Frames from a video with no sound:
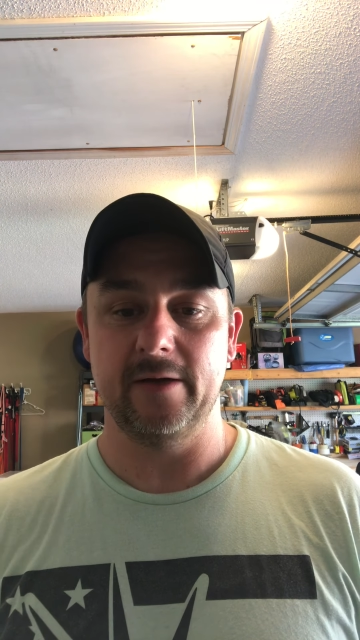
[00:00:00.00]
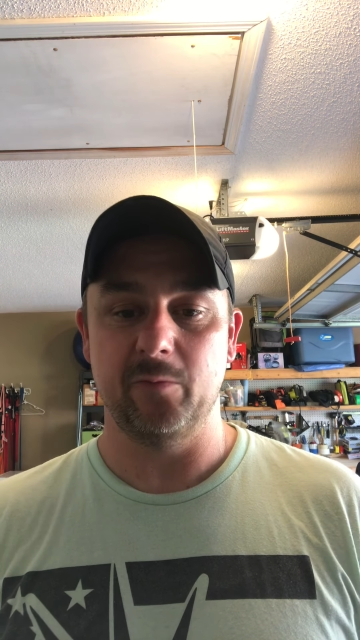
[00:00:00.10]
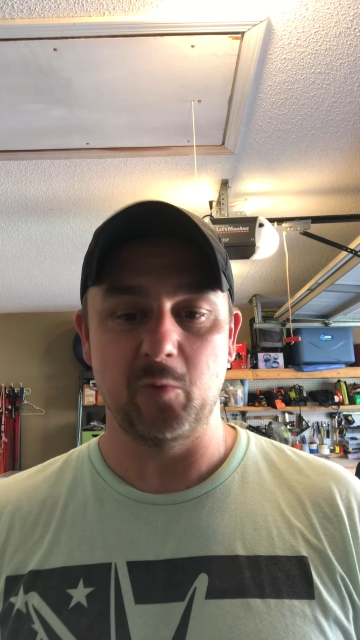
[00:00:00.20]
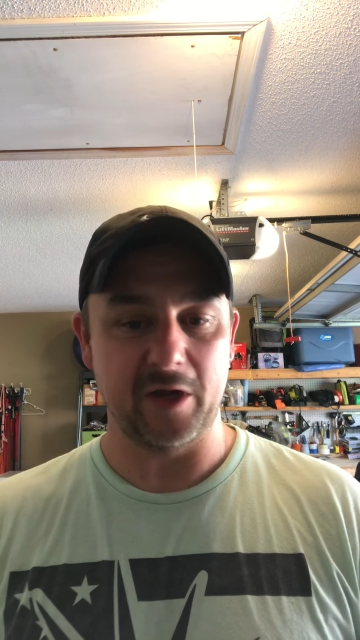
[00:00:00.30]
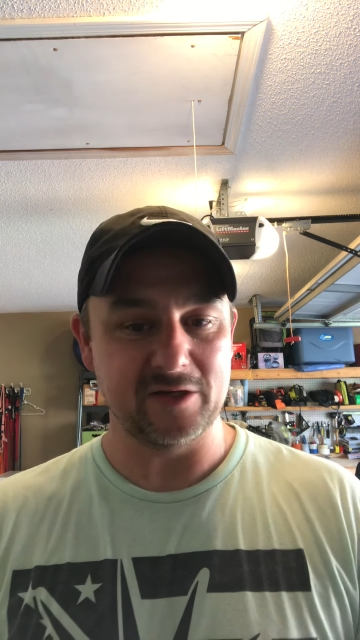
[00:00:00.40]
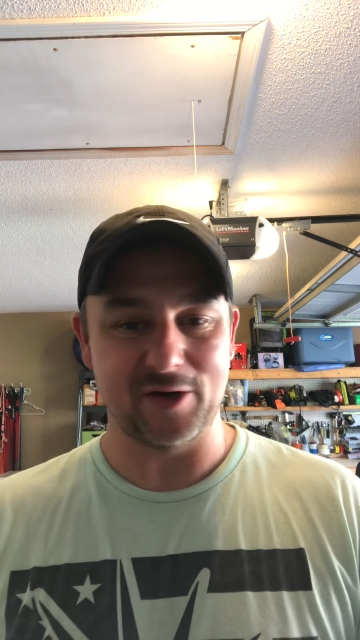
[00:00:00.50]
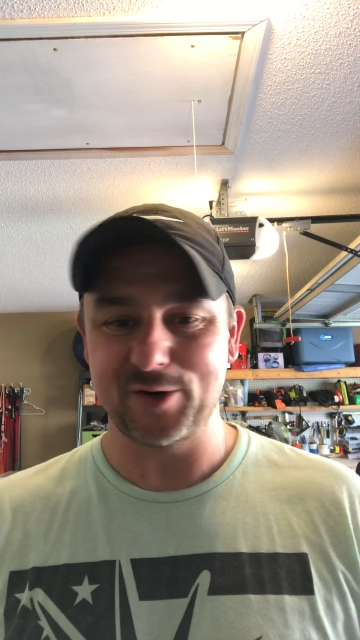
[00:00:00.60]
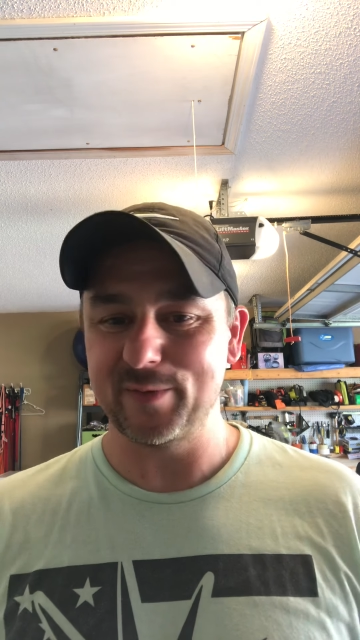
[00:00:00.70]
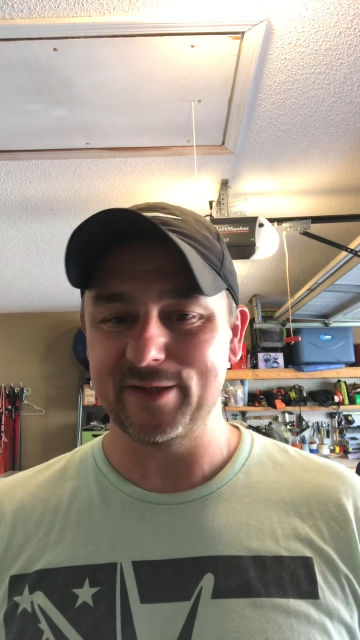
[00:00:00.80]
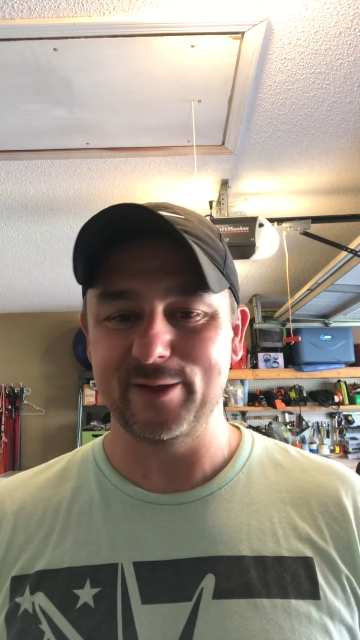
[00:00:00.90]
We can talk
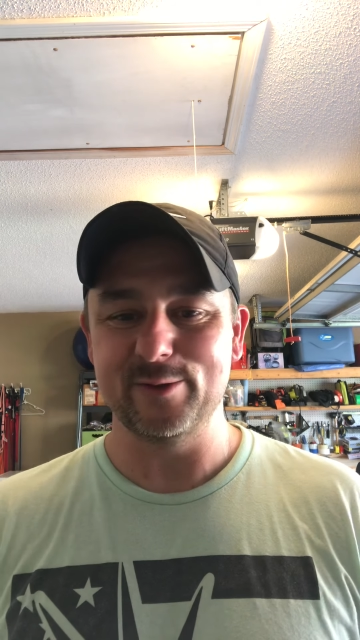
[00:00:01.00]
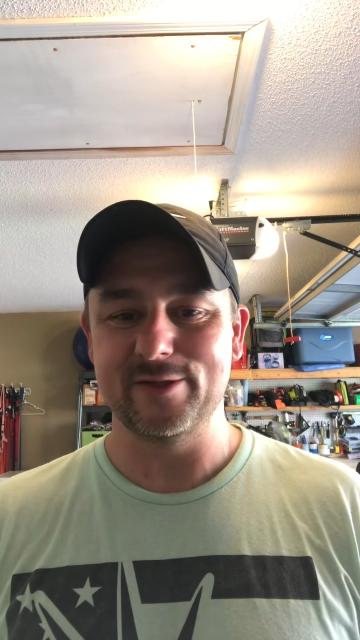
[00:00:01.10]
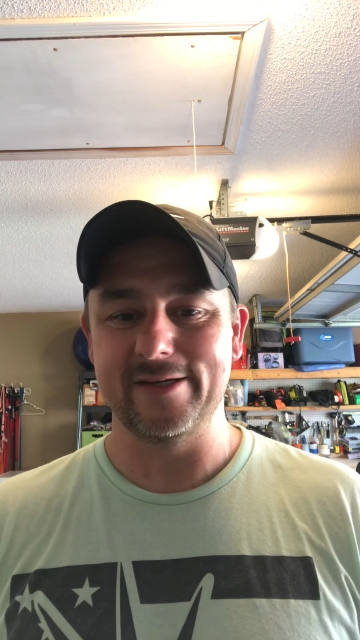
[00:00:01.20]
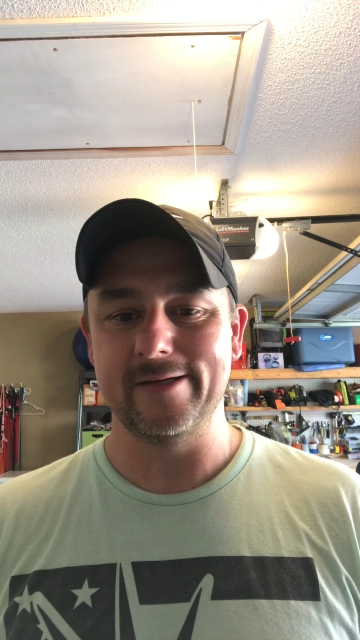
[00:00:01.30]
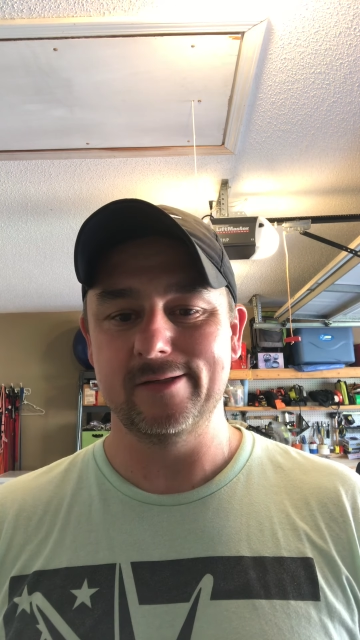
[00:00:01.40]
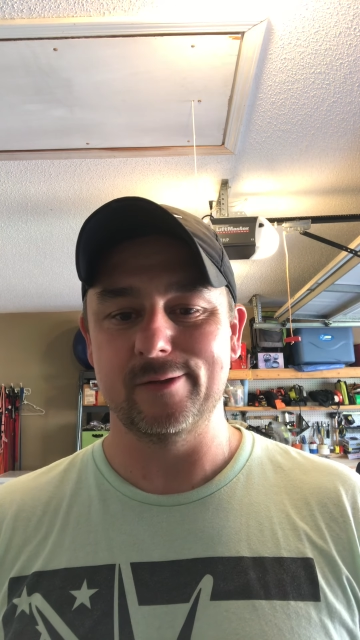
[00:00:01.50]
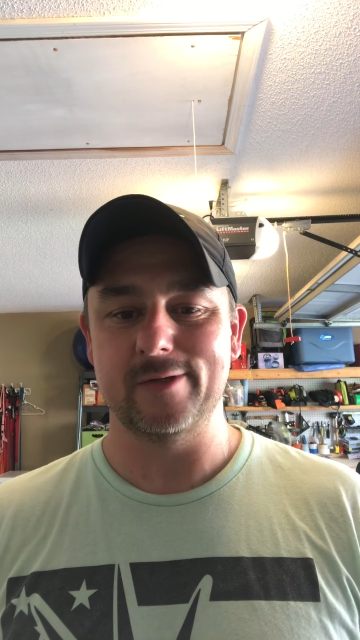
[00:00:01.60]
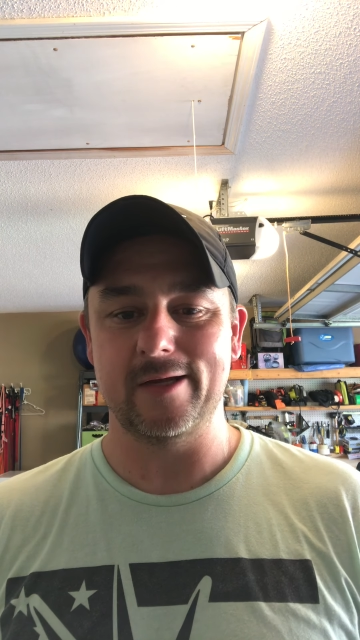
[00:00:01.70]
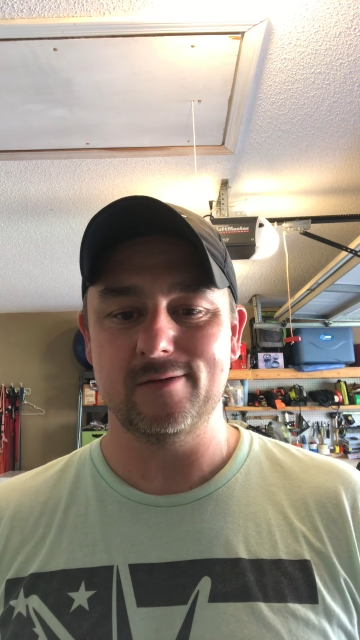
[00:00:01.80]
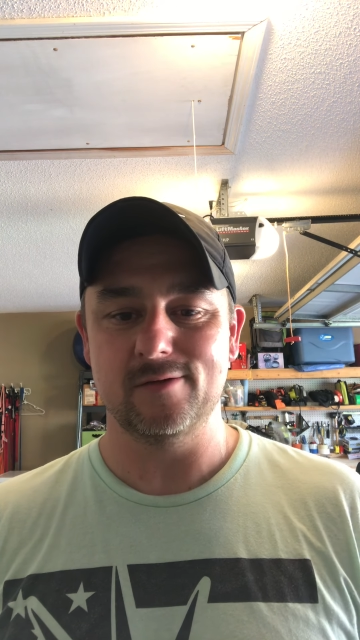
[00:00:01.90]
about those things, those
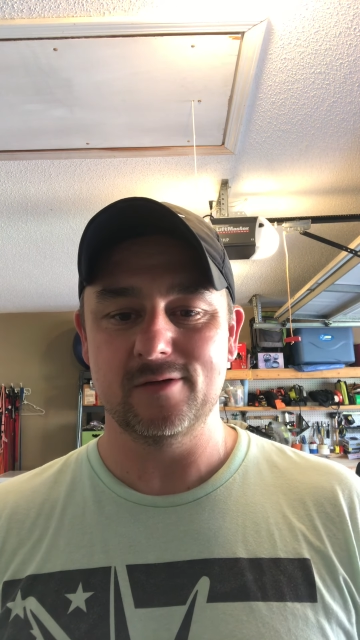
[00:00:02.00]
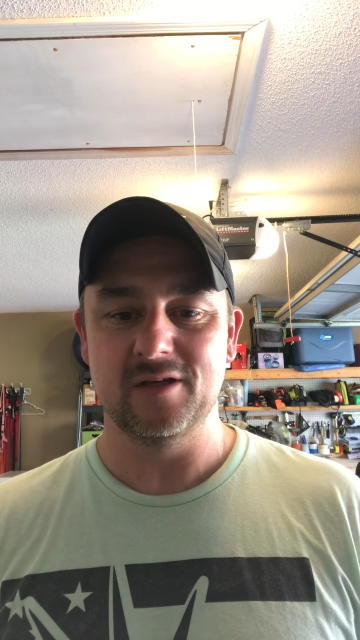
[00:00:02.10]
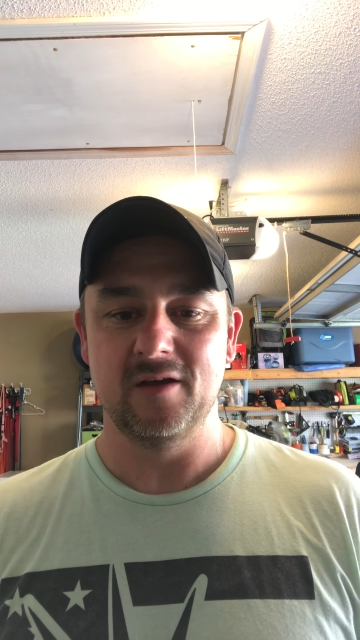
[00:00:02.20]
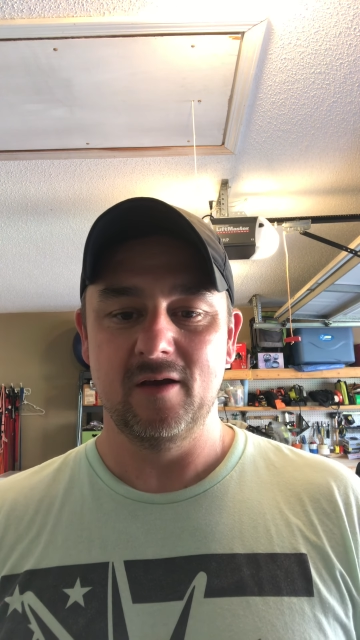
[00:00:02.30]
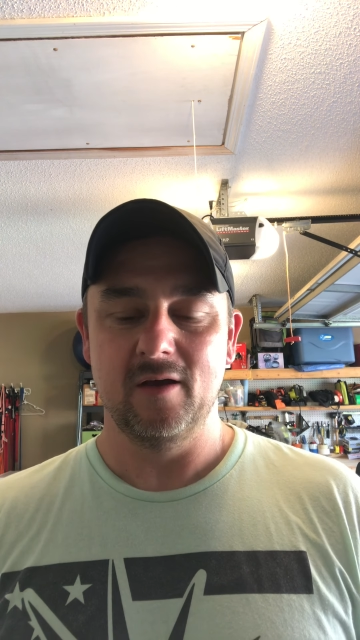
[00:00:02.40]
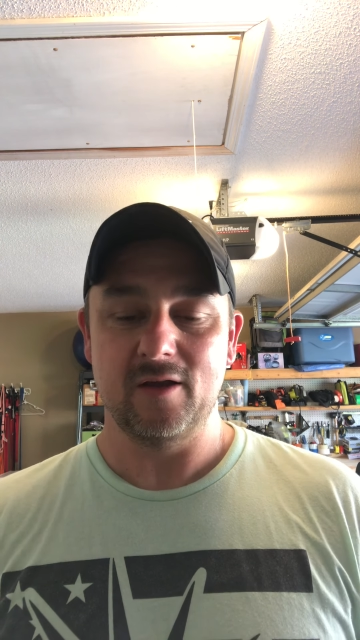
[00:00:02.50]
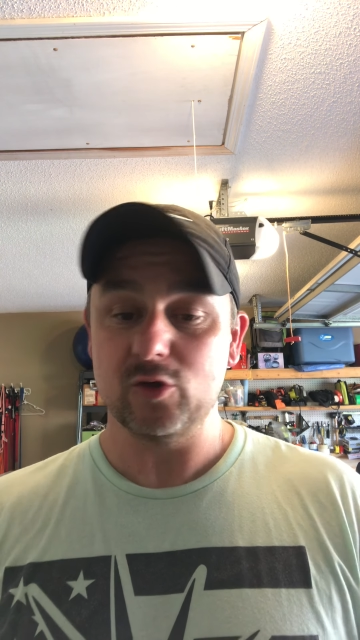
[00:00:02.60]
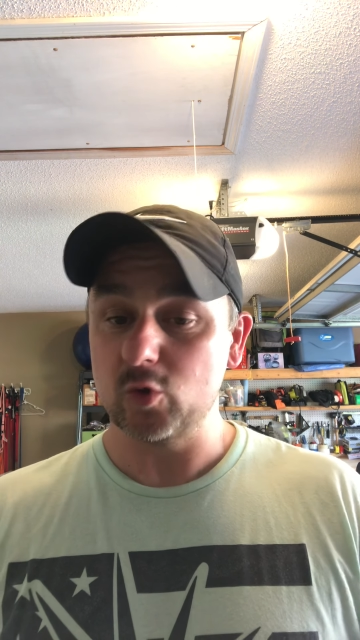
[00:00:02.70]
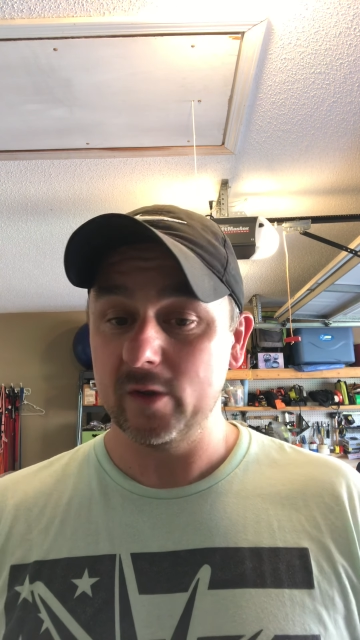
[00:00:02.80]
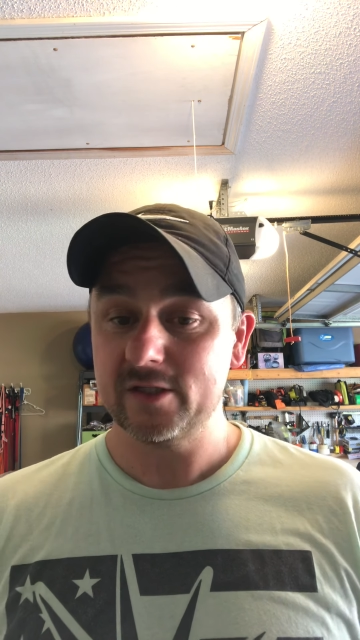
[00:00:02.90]
answers,
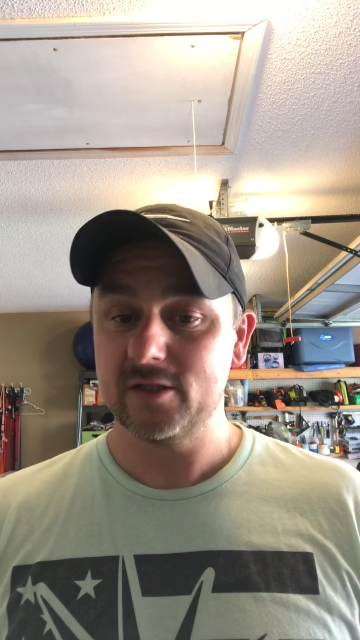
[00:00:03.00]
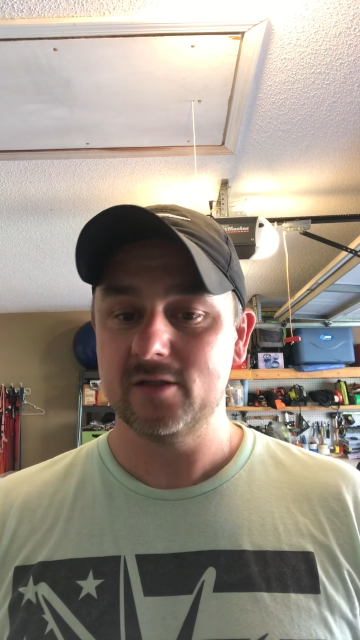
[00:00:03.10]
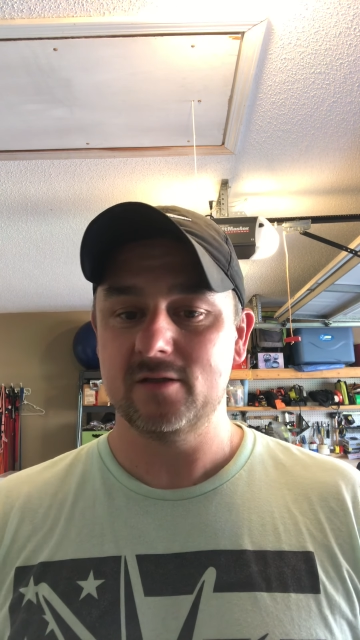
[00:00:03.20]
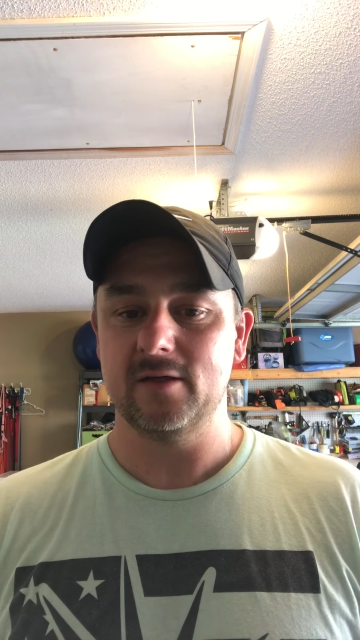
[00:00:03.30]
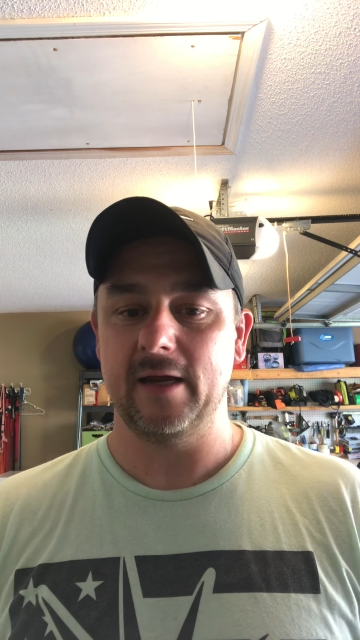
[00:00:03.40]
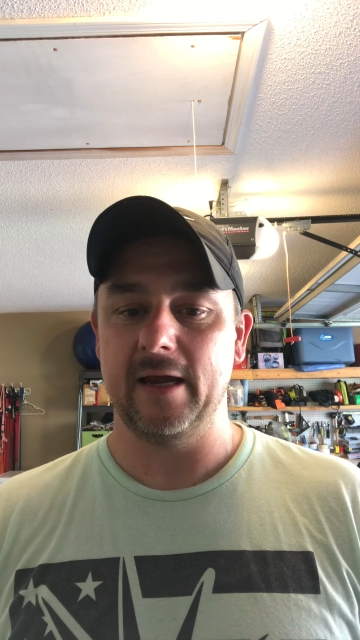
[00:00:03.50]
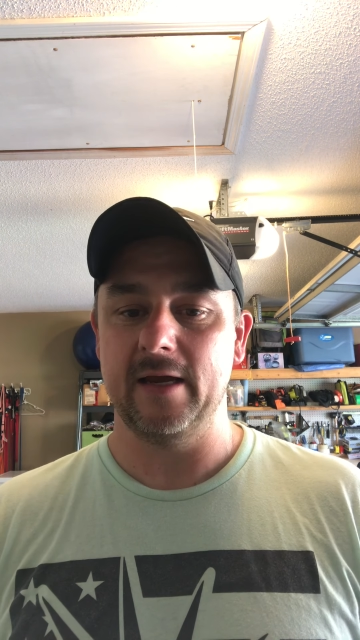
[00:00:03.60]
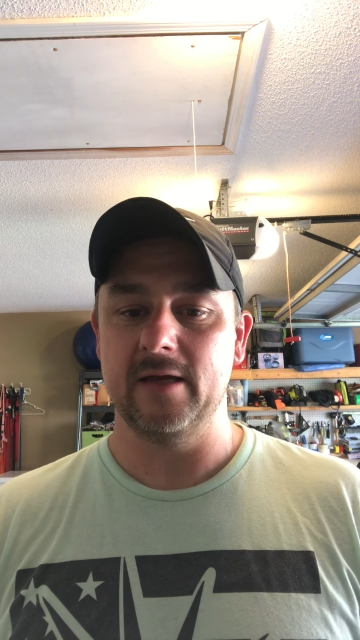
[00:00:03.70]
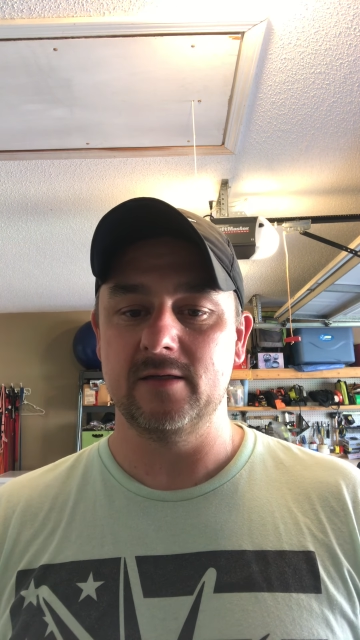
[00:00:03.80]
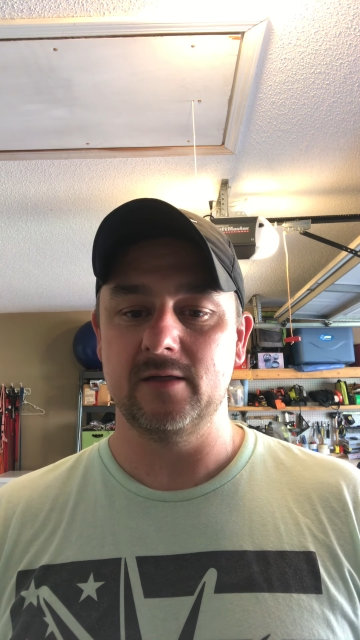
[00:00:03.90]
those questions,
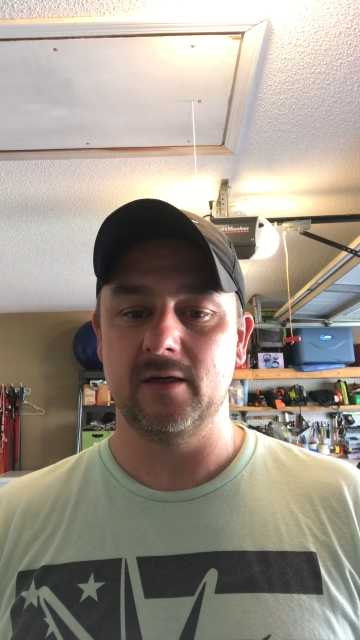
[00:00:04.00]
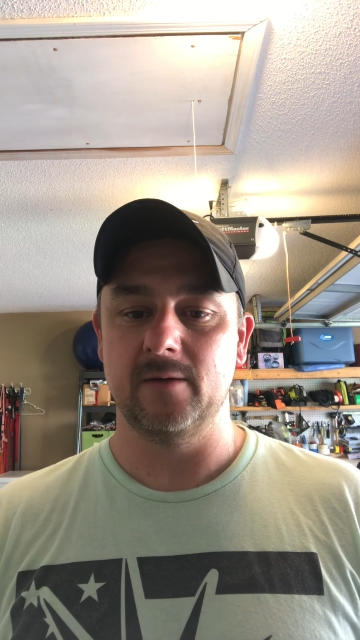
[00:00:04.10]
and